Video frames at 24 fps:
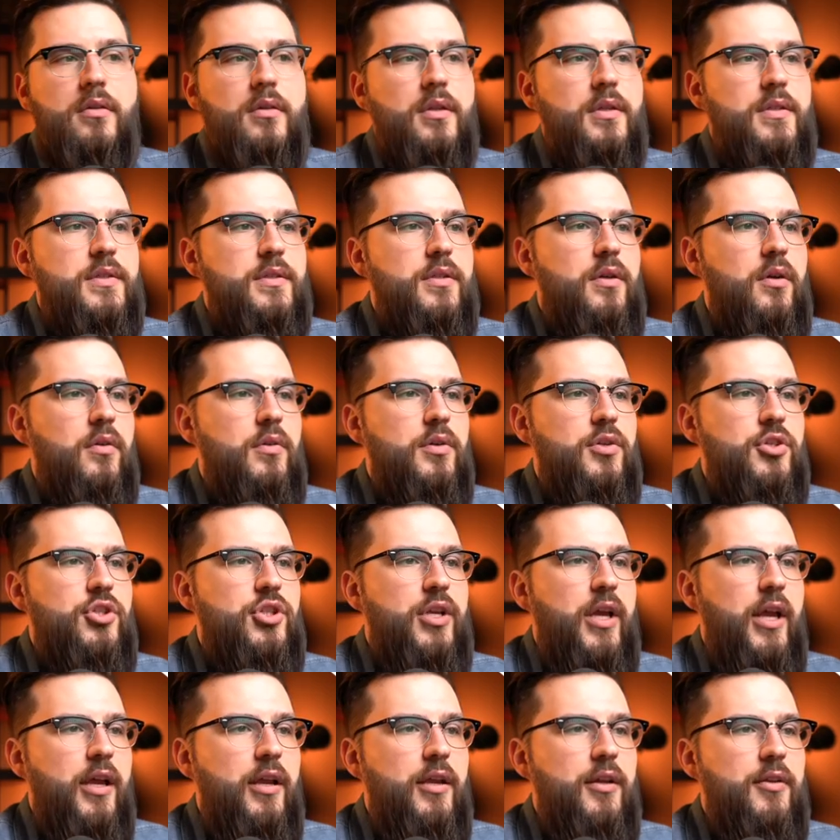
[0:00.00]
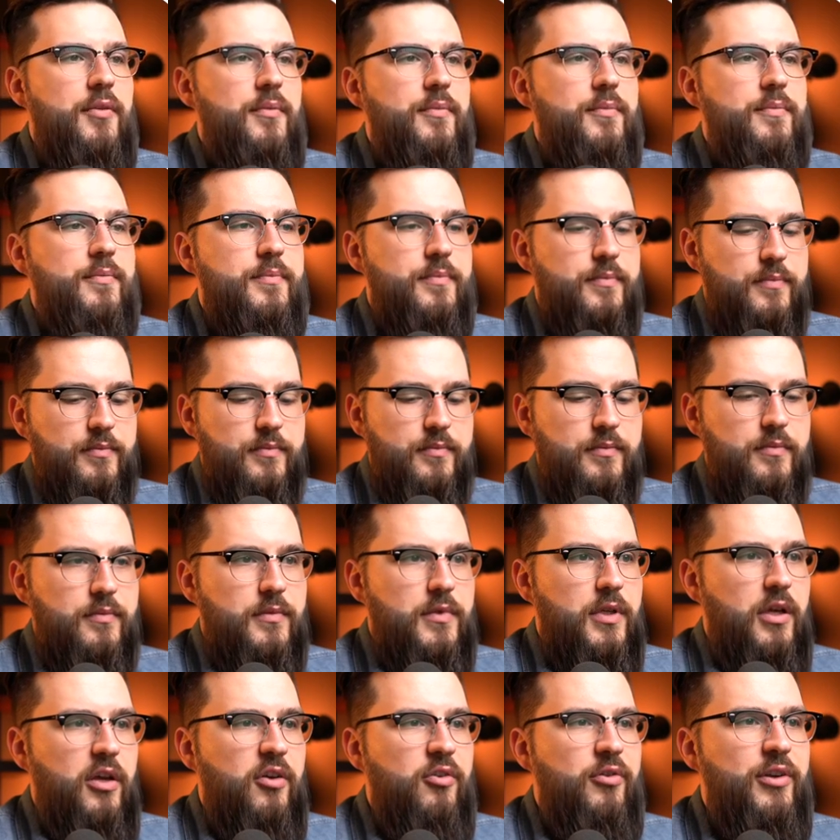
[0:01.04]
Let's go and check it.
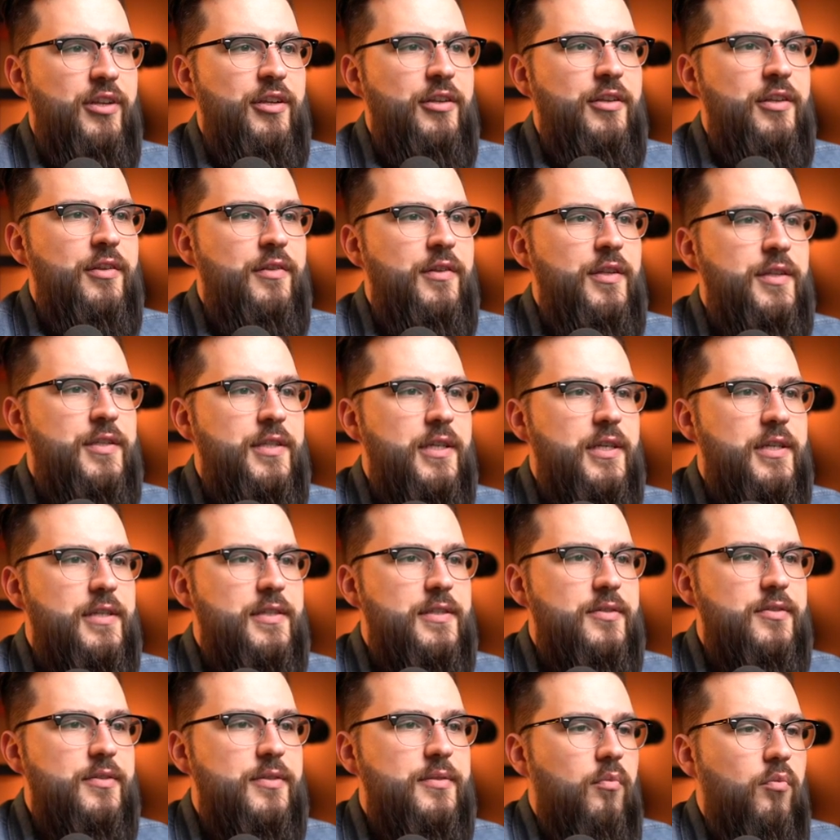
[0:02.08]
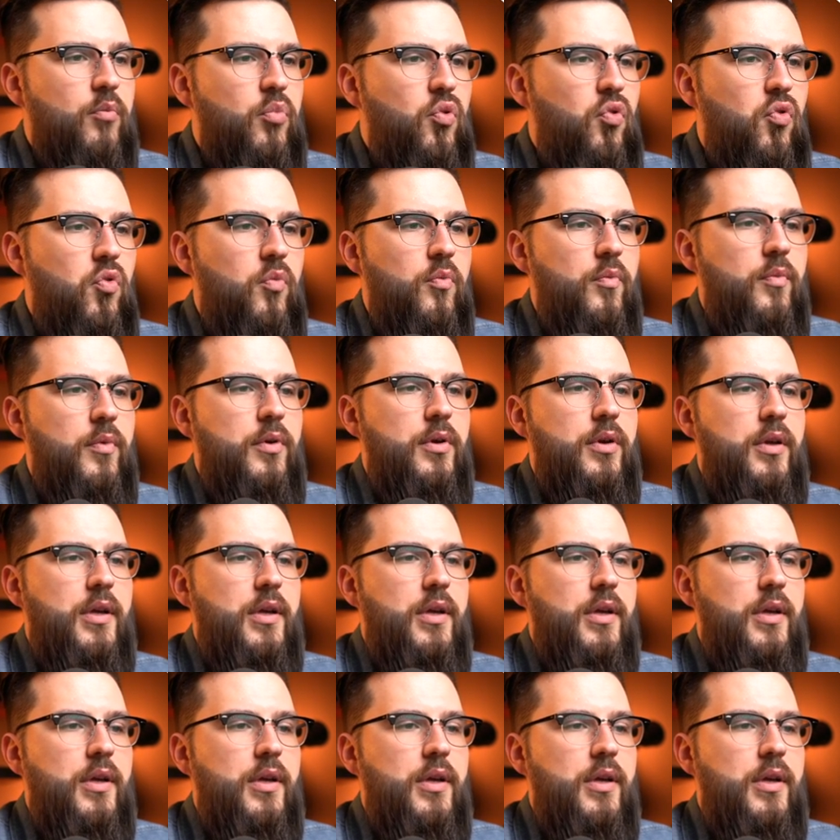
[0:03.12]
I already did the test. Boom.